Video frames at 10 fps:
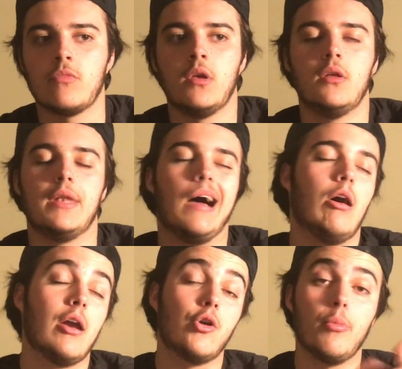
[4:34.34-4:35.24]
Now, I
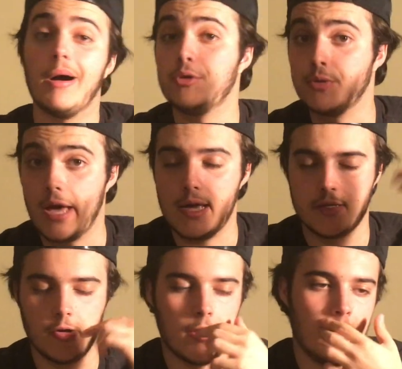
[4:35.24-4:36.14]
don't know about you guys,
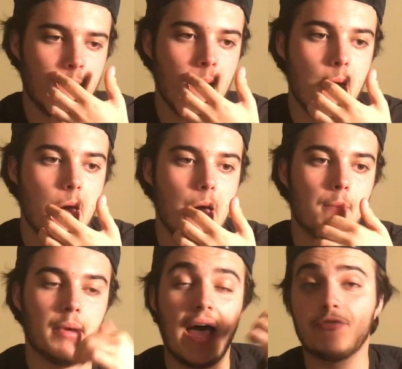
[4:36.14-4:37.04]
okay?
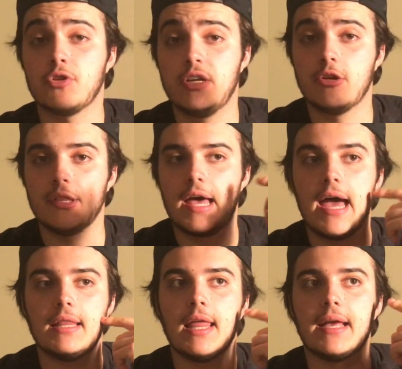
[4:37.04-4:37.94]
But after hearing
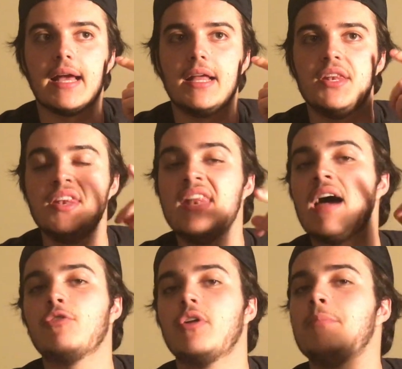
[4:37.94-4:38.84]
that, like,
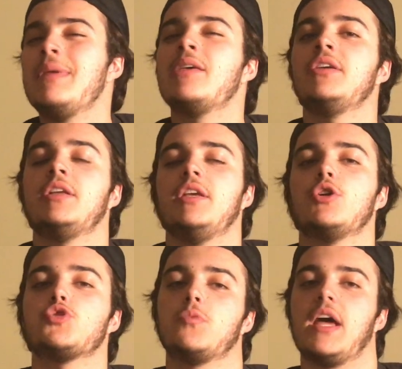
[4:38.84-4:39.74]
never in a million
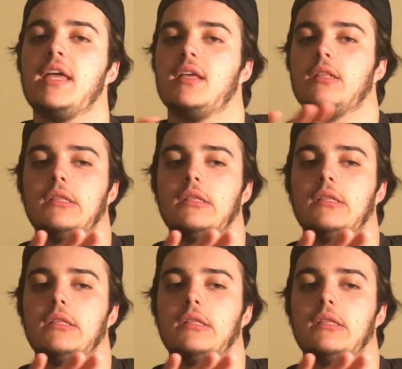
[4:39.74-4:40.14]
years would I